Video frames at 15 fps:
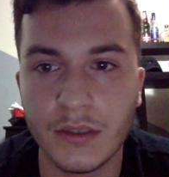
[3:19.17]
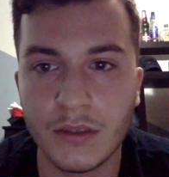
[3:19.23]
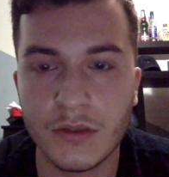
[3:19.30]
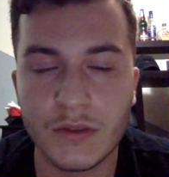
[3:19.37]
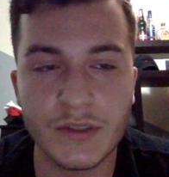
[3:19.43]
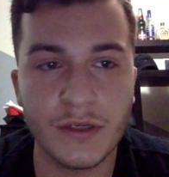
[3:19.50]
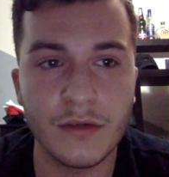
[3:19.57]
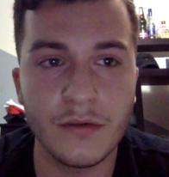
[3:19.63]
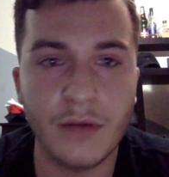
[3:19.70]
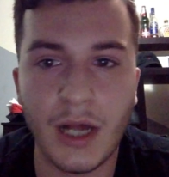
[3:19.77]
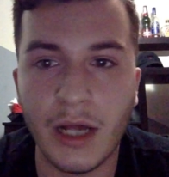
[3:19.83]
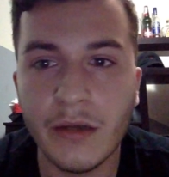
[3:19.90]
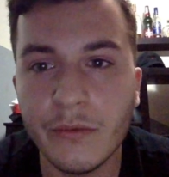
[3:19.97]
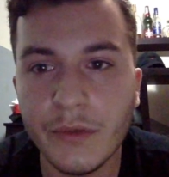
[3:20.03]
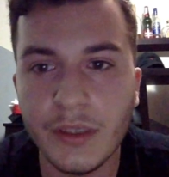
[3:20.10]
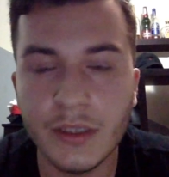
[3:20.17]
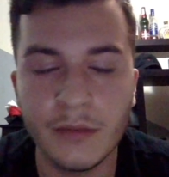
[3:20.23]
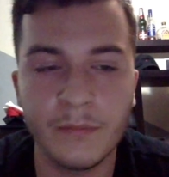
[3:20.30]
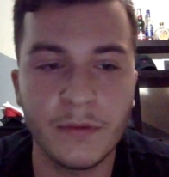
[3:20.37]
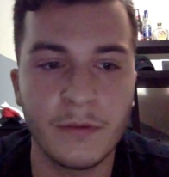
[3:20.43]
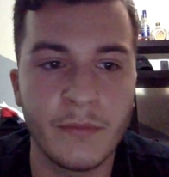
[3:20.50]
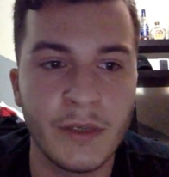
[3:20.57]
So, how do we
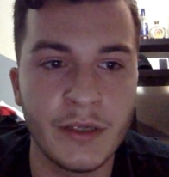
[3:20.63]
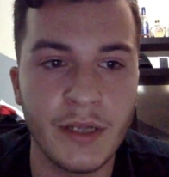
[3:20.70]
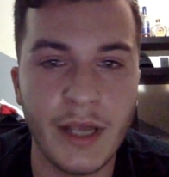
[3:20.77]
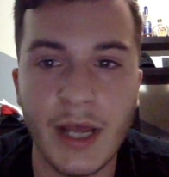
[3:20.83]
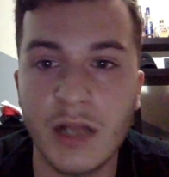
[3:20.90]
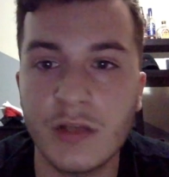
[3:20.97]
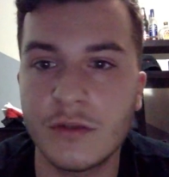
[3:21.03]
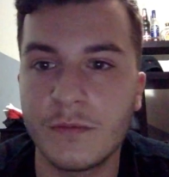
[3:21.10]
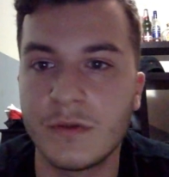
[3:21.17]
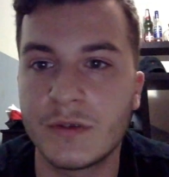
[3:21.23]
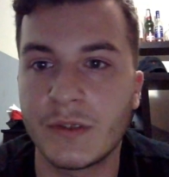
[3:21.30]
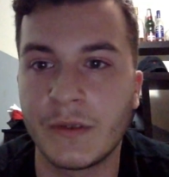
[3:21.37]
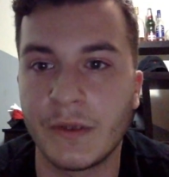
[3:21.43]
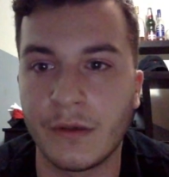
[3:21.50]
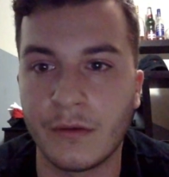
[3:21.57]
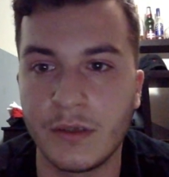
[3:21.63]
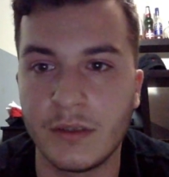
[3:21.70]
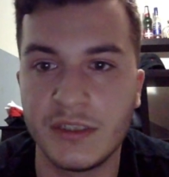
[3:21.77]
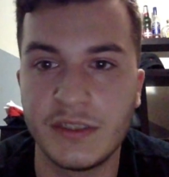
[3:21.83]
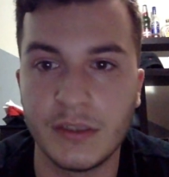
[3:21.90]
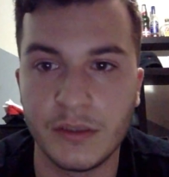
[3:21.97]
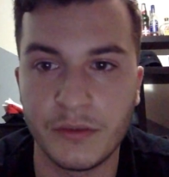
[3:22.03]
implement attribution theory
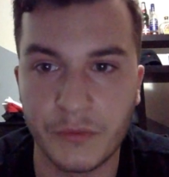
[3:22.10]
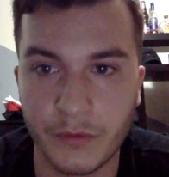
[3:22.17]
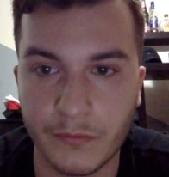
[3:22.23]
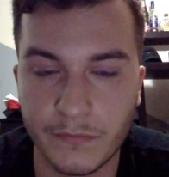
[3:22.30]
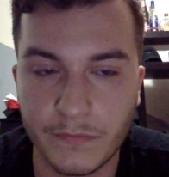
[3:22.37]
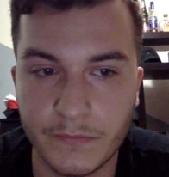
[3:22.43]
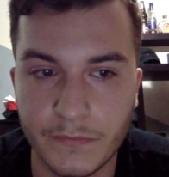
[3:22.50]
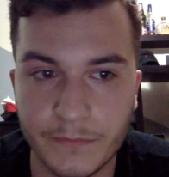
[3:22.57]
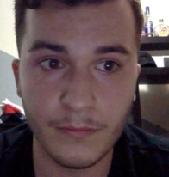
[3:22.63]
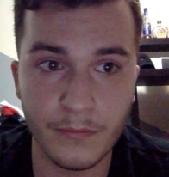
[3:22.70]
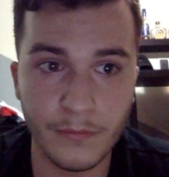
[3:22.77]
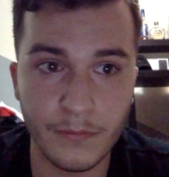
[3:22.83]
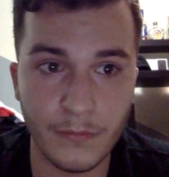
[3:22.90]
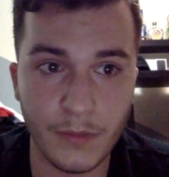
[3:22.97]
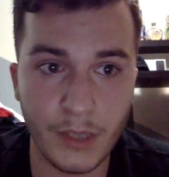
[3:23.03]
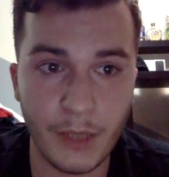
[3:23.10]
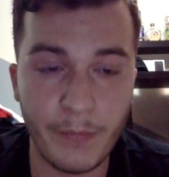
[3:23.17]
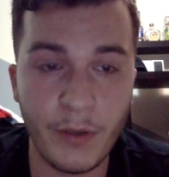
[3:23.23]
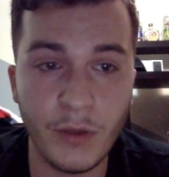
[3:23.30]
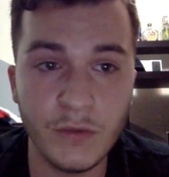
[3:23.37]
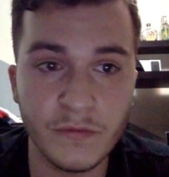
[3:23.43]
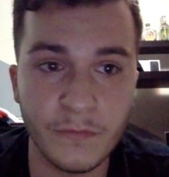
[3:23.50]
to Dylann Roof? A
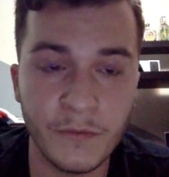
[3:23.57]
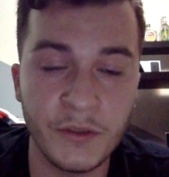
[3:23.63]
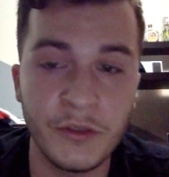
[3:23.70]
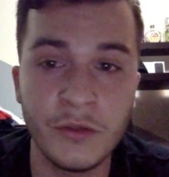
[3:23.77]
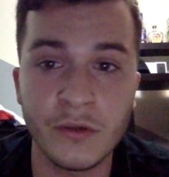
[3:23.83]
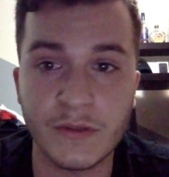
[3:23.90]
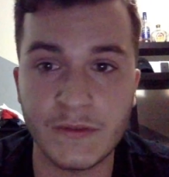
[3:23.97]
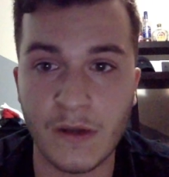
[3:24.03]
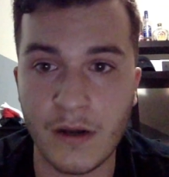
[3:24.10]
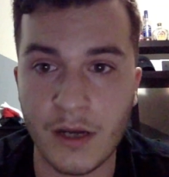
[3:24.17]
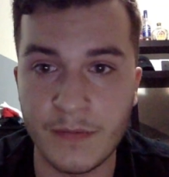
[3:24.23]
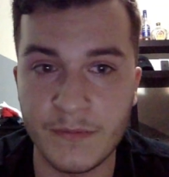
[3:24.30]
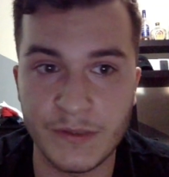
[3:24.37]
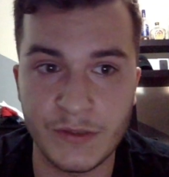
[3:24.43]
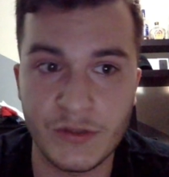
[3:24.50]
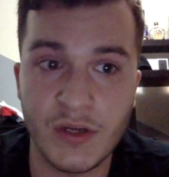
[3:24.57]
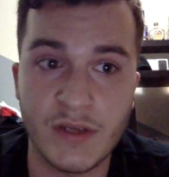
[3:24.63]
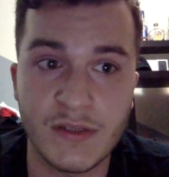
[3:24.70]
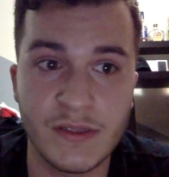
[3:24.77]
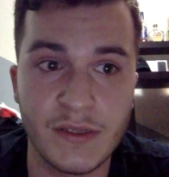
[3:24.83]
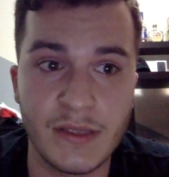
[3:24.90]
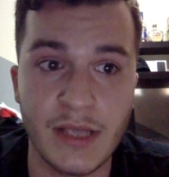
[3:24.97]
post from the New York Times
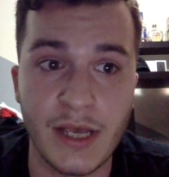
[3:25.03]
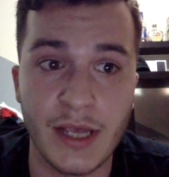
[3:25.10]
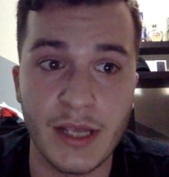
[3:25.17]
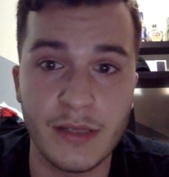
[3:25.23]
suggested that,